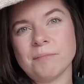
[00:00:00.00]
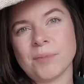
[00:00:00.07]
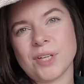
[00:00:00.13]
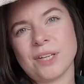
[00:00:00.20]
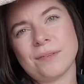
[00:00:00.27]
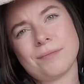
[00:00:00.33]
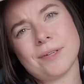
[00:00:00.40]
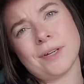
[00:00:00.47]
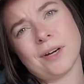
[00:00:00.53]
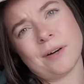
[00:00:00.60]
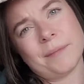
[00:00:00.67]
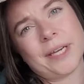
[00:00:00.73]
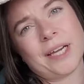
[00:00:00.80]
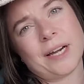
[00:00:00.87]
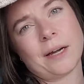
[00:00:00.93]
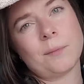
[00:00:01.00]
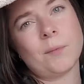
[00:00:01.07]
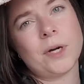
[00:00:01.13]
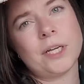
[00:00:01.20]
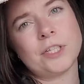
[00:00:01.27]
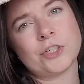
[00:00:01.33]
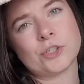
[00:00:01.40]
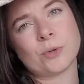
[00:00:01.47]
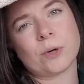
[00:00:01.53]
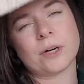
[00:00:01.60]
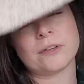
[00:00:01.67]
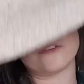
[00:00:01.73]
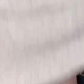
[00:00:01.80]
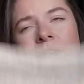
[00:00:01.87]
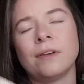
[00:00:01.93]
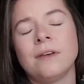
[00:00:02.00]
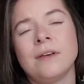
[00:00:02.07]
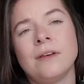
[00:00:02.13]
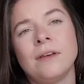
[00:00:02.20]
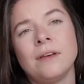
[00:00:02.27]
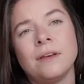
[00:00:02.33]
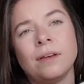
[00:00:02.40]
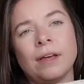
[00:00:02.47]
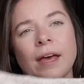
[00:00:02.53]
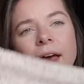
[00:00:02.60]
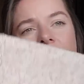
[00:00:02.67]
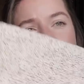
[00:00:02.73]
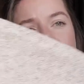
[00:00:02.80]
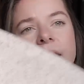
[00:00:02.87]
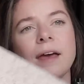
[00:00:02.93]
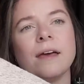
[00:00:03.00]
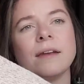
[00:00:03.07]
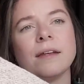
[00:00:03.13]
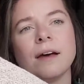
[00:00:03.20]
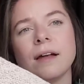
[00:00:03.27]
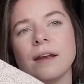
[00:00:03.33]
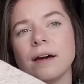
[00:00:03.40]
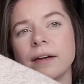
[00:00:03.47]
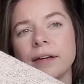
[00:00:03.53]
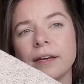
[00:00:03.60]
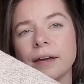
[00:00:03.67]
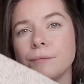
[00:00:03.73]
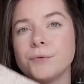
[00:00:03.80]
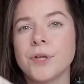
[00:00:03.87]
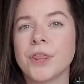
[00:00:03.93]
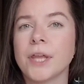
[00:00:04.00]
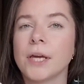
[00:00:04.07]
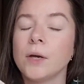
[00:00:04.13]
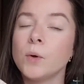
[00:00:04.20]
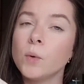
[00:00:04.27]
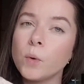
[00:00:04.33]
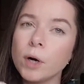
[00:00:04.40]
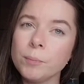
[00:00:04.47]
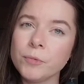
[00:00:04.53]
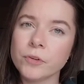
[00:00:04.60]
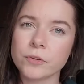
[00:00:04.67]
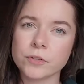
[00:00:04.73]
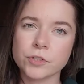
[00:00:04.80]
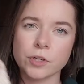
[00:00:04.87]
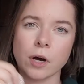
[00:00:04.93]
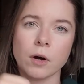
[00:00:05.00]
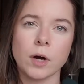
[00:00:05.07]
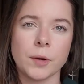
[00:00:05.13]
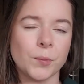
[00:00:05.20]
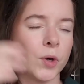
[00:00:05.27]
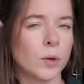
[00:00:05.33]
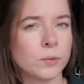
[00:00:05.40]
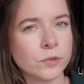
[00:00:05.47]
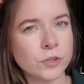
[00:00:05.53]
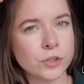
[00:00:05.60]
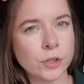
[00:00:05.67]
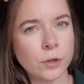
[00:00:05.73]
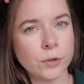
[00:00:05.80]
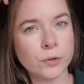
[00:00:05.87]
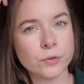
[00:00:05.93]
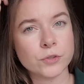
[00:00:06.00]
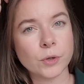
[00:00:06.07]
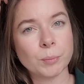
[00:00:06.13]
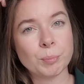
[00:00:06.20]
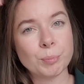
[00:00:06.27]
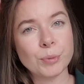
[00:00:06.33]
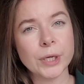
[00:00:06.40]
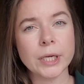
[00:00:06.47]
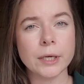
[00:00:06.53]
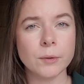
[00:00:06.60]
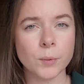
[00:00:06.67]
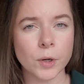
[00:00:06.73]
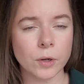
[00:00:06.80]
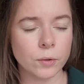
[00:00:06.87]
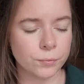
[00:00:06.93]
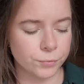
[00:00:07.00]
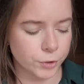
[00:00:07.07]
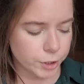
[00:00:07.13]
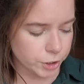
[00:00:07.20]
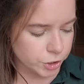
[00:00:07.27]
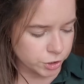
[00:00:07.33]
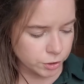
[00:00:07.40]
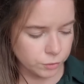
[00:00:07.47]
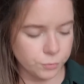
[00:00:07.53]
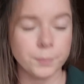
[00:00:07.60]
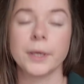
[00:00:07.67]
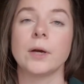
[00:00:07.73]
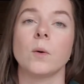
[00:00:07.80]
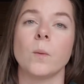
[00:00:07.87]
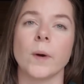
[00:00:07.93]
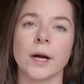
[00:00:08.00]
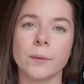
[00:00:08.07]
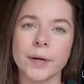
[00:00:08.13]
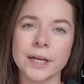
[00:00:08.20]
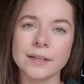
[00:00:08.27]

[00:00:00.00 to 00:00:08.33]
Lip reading: But if you know me, I'm really short and I like everything cropped, so I'm going to show you some b-roll footage of me wearing